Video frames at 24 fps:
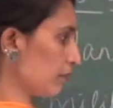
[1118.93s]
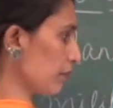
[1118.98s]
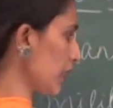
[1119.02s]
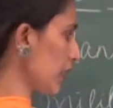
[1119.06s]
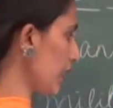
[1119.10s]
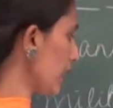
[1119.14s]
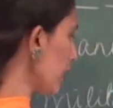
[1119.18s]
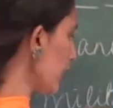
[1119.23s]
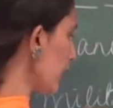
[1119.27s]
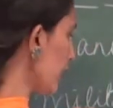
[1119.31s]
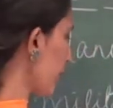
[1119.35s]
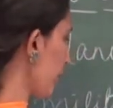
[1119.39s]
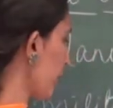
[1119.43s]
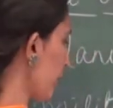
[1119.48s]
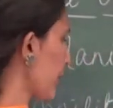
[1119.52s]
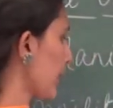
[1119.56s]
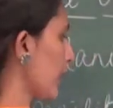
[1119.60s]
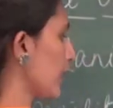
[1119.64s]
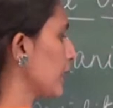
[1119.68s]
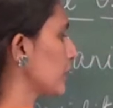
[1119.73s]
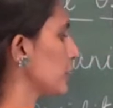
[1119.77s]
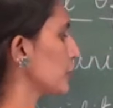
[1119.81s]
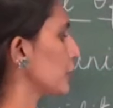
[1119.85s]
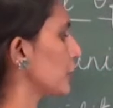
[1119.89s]
Mir
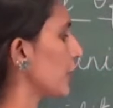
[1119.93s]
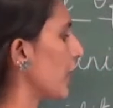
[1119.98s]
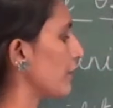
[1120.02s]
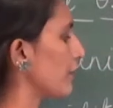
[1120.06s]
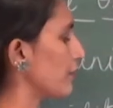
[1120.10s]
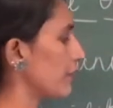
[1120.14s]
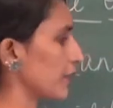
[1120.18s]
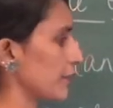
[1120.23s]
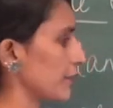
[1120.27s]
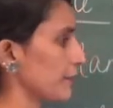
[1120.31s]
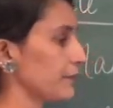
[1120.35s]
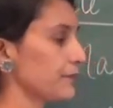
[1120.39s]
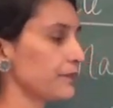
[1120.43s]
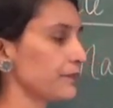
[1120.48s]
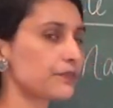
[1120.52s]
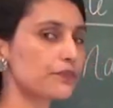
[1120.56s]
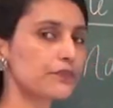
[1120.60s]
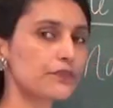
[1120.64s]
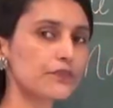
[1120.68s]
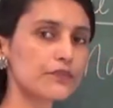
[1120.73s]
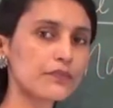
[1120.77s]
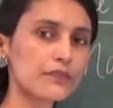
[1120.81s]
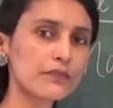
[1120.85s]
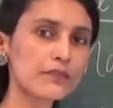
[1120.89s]
Jafar.
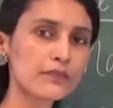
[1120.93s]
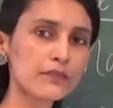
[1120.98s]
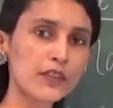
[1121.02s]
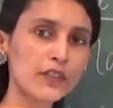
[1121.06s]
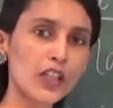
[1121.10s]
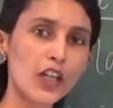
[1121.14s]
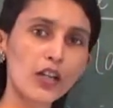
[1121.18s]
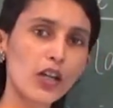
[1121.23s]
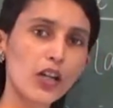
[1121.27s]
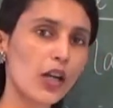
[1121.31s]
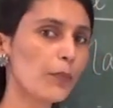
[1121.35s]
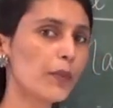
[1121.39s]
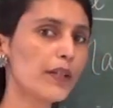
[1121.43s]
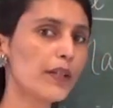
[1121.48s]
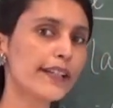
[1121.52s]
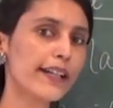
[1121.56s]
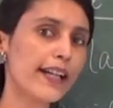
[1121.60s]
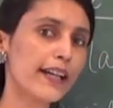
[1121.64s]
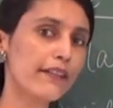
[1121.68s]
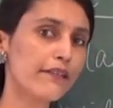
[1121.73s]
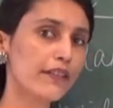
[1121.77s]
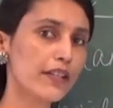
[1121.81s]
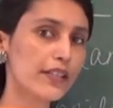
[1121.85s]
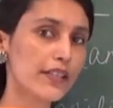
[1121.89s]
Robert
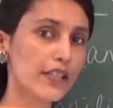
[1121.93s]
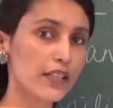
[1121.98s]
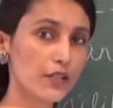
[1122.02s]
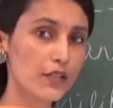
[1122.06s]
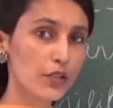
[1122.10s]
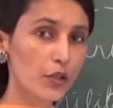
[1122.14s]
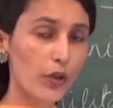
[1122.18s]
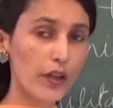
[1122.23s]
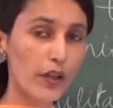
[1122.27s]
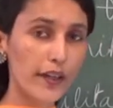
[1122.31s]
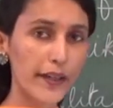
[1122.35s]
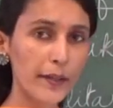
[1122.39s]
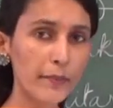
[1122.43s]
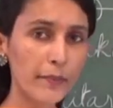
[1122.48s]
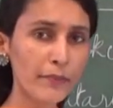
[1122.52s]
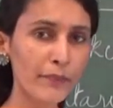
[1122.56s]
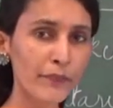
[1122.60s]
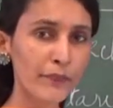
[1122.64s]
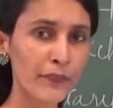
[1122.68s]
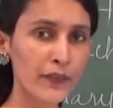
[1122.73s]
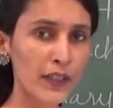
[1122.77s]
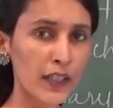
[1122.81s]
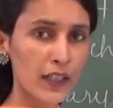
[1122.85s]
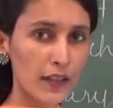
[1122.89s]
Clive went and told him,
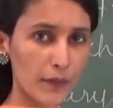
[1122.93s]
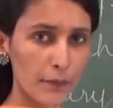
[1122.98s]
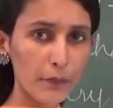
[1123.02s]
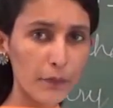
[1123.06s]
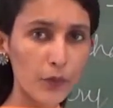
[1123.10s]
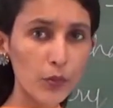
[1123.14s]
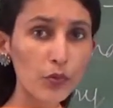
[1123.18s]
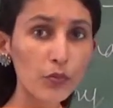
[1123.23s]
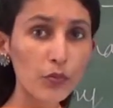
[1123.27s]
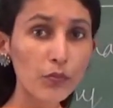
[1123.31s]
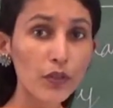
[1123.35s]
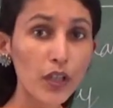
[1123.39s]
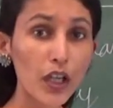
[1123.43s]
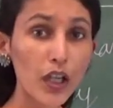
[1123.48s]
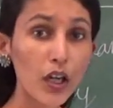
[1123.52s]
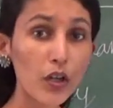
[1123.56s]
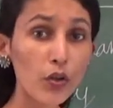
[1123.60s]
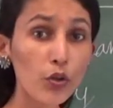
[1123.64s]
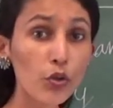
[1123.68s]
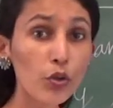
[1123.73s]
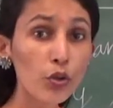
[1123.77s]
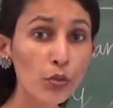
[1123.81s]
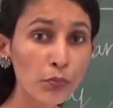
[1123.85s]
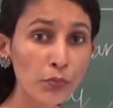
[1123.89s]

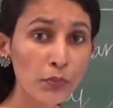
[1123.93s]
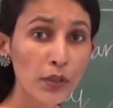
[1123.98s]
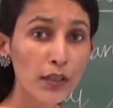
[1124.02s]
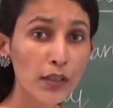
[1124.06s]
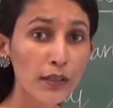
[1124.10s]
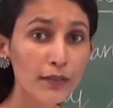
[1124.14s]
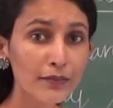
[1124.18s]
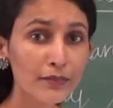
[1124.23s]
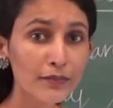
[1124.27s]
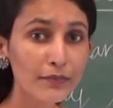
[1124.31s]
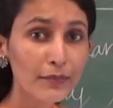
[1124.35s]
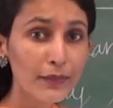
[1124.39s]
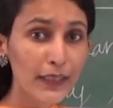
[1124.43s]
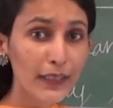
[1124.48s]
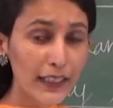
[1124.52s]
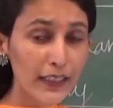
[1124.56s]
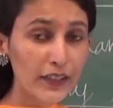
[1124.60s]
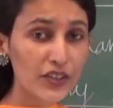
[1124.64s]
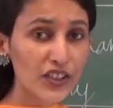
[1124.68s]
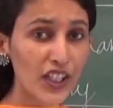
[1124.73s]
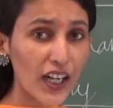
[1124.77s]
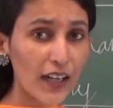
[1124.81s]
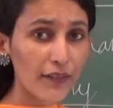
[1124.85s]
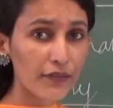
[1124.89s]
whom,
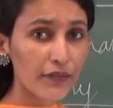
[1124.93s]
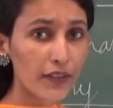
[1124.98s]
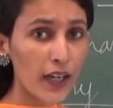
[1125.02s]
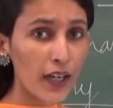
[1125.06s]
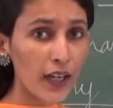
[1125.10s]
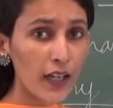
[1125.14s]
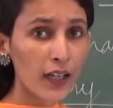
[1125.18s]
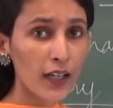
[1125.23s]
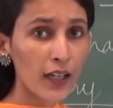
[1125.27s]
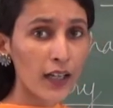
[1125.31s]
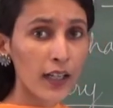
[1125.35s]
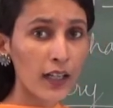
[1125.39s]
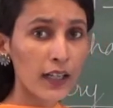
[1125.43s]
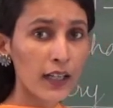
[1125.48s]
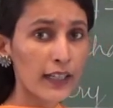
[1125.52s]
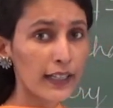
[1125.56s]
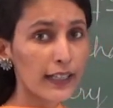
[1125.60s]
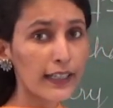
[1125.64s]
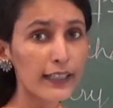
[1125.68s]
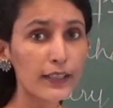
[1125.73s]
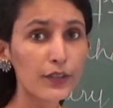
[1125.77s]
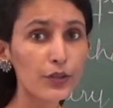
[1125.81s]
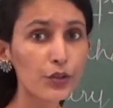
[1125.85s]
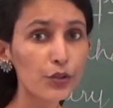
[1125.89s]
Mir Jafar,
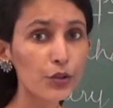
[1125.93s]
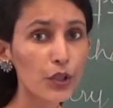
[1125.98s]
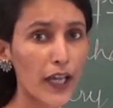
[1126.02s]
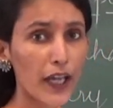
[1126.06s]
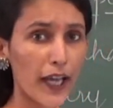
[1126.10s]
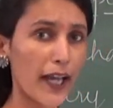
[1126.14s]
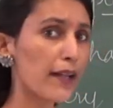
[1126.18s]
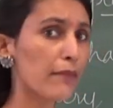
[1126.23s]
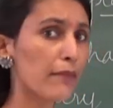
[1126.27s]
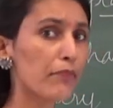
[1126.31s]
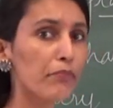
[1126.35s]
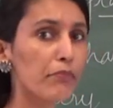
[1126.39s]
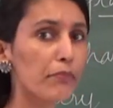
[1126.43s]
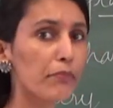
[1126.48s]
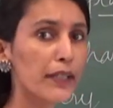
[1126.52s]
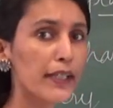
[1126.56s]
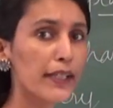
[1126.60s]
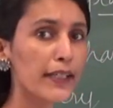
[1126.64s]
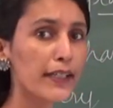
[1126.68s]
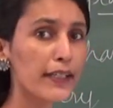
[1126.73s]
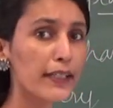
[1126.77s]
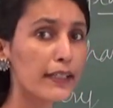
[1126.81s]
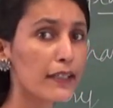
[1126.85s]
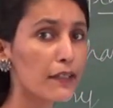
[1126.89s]
you help
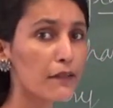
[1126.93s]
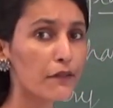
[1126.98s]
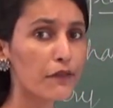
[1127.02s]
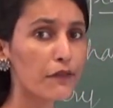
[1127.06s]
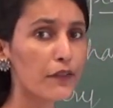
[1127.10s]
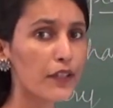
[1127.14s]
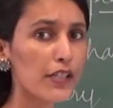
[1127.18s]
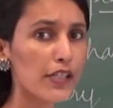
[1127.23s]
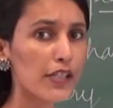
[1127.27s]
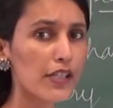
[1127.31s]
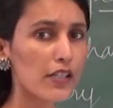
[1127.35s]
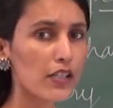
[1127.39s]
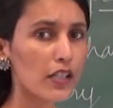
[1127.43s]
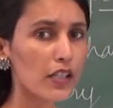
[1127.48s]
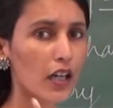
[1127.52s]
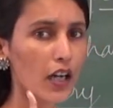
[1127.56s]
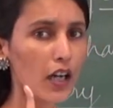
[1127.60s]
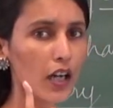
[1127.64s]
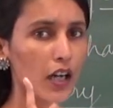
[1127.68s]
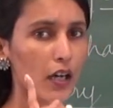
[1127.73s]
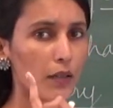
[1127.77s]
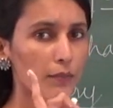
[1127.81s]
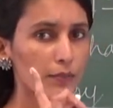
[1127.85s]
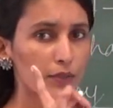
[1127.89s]
me defeat
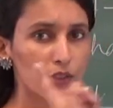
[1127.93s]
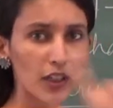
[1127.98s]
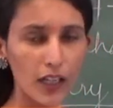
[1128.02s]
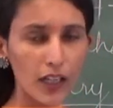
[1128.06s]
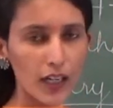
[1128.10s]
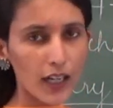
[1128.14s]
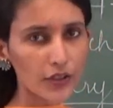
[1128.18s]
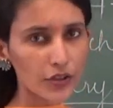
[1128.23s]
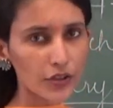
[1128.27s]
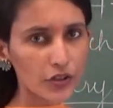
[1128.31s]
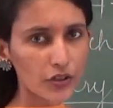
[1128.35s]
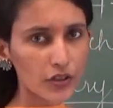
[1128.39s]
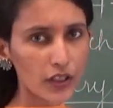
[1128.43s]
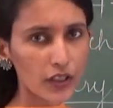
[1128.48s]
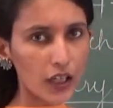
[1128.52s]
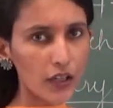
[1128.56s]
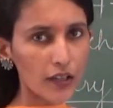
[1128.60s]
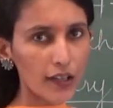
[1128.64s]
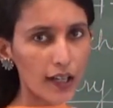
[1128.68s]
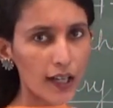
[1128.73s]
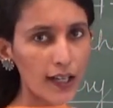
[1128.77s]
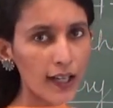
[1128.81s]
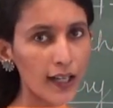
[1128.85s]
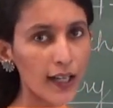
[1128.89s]
Siraj
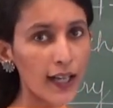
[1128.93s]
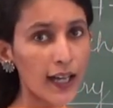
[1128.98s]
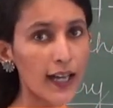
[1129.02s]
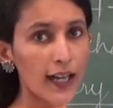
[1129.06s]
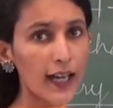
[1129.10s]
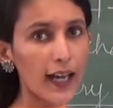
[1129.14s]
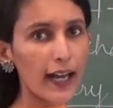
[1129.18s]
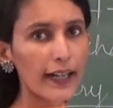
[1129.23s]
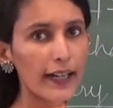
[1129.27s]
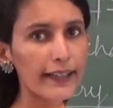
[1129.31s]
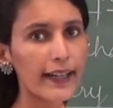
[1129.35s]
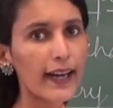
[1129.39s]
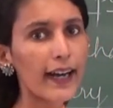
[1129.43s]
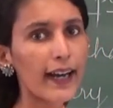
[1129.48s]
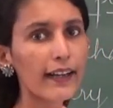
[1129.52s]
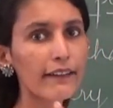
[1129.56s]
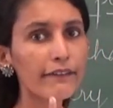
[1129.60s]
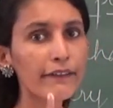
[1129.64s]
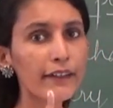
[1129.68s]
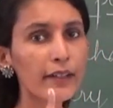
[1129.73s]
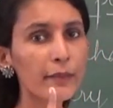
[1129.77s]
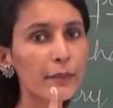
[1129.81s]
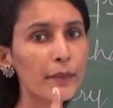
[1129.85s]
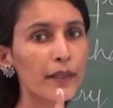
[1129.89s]
ud-Daula, and I
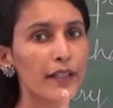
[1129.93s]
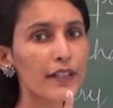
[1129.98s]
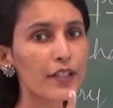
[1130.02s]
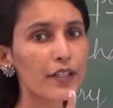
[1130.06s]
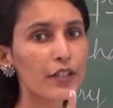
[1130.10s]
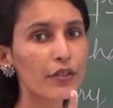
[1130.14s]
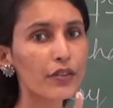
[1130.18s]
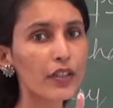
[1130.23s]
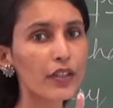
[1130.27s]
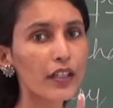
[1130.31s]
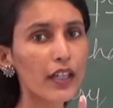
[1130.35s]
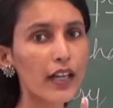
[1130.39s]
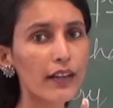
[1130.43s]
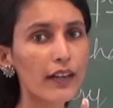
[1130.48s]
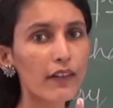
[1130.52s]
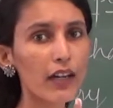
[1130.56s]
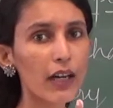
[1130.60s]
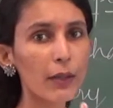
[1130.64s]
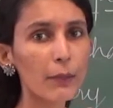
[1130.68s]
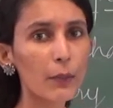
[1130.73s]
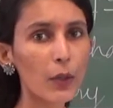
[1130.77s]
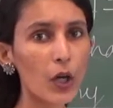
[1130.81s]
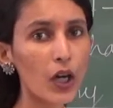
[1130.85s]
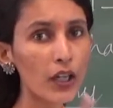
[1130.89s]
will make you the
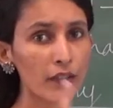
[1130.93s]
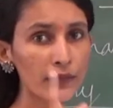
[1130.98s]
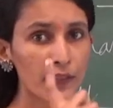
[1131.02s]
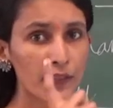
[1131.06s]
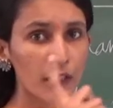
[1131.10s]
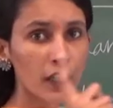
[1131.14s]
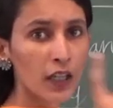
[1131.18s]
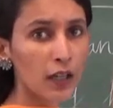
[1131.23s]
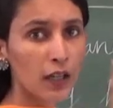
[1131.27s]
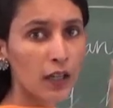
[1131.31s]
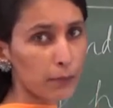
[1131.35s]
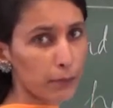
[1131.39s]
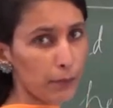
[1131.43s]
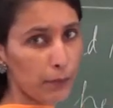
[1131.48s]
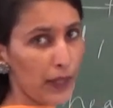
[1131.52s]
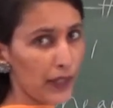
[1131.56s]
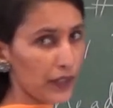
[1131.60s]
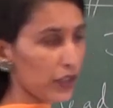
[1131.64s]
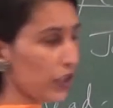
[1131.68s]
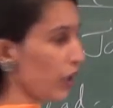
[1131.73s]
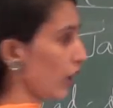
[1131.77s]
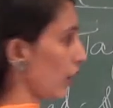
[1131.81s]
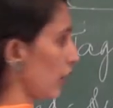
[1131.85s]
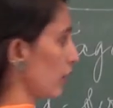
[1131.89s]
Nawab of
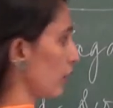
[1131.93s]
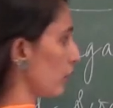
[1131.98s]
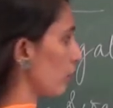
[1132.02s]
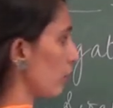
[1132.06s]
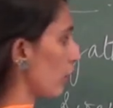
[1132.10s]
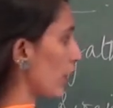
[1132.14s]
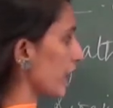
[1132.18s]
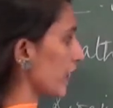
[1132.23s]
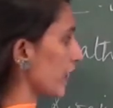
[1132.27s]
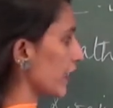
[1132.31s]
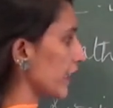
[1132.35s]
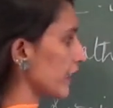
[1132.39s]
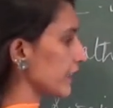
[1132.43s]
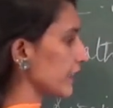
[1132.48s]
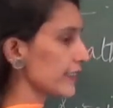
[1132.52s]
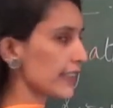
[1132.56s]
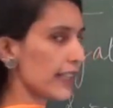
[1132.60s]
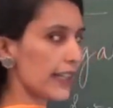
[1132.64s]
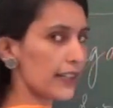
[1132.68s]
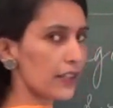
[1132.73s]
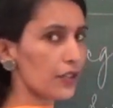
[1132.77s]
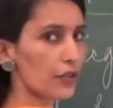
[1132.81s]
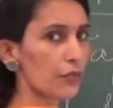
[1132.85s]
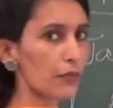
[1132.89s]
Bengal. What did he
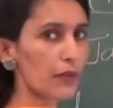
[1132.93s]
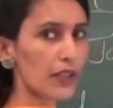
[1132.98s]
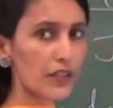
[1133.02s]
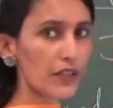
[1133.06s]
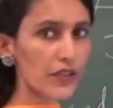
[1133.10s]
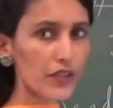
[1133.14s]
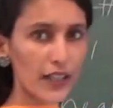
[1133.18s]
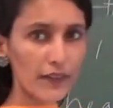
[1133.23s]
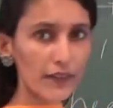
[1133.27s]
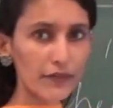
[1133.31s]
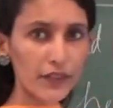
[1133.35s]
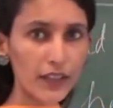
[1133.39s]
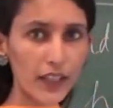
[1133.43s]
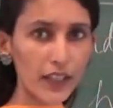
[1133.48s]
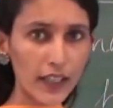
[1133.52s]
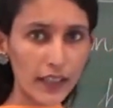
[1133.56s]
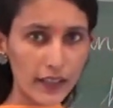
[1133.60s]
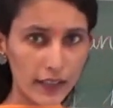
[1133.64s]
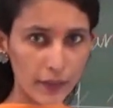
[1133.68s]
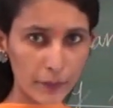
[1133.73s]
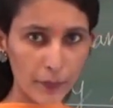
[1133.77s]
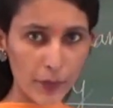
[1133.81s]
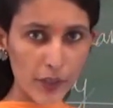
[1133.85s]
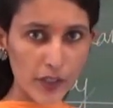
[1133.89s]
say to Mir Jafar?
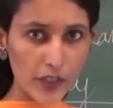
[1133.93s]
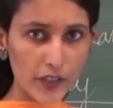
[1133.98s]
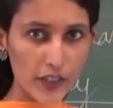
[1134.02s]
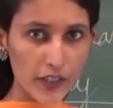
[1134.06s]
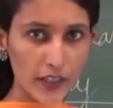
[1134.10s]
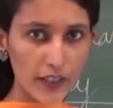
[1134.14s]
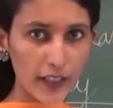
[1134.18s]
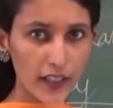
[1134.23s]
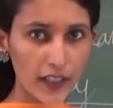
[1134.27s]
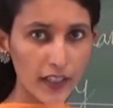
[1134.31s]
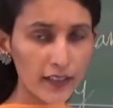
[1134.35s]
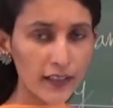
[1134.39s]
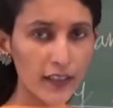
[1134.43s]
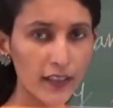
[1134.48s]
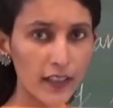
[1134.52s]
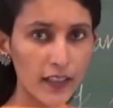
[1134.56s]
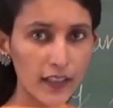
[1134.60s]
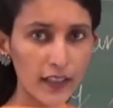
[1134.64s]
I'll repeat it again.